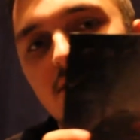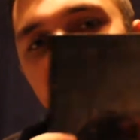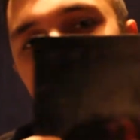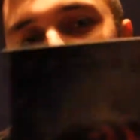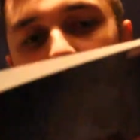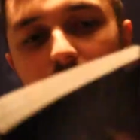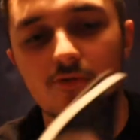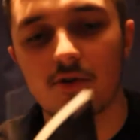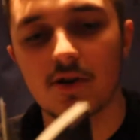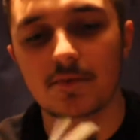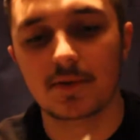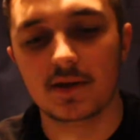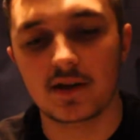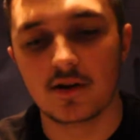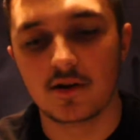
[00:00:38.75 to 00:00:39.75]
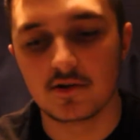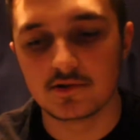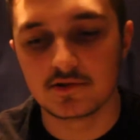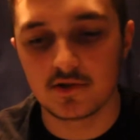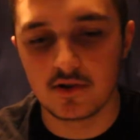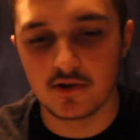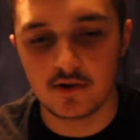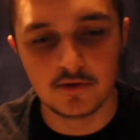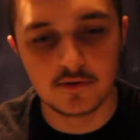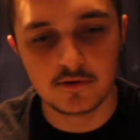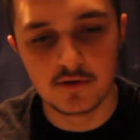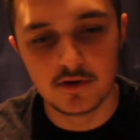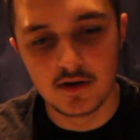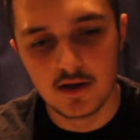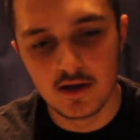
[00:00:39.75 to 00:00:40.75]
like creepy art
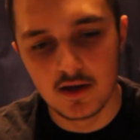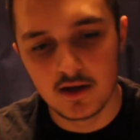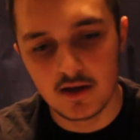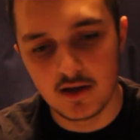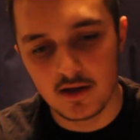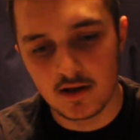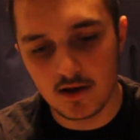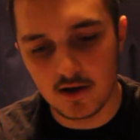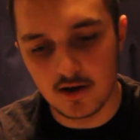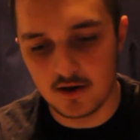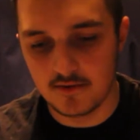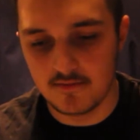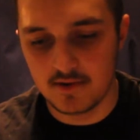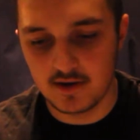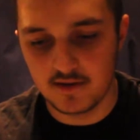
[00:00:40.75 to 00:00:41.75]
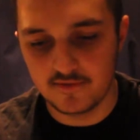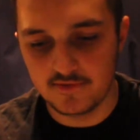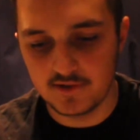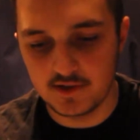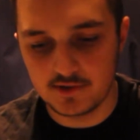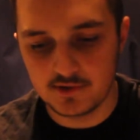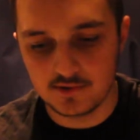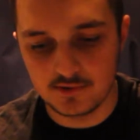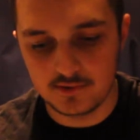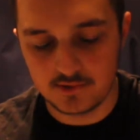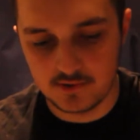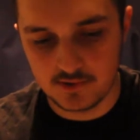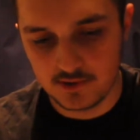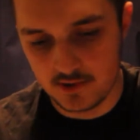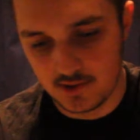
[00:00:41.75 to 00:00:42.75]
style, and it
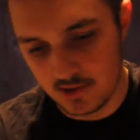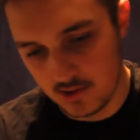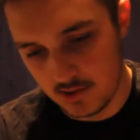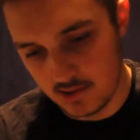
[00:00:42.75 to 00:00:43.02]
features